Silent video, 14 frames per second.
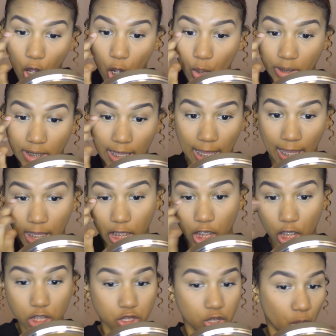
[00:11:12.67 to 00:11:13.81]

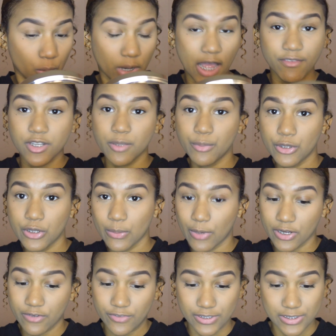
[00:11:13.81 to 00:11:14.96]
Okay, so we're having a beauty
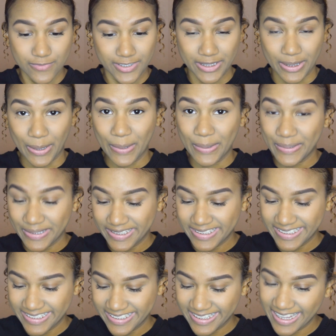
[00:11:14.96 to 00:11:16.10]
mark for this video.
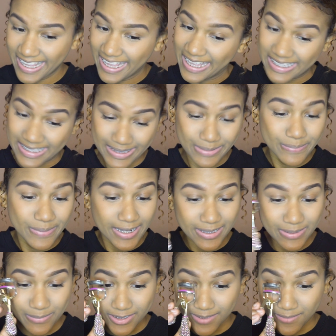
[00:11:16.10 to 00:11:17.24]
Cute, right?
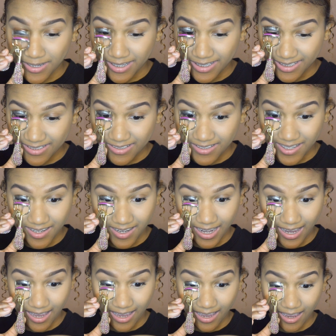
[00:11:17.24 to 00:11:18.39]
Beauty mark.
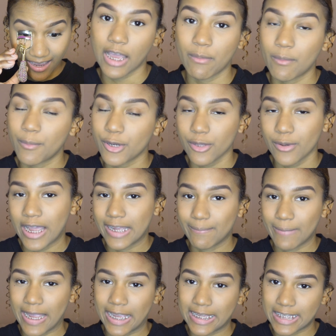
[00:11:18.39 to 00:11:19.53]
Great. I'm gonna put on
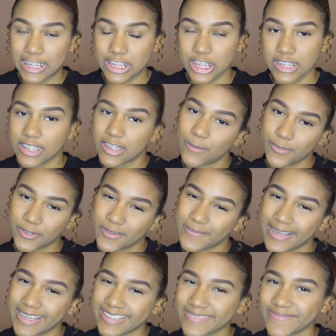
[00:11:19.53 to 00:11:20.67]
my eyelashes and I'll be right back.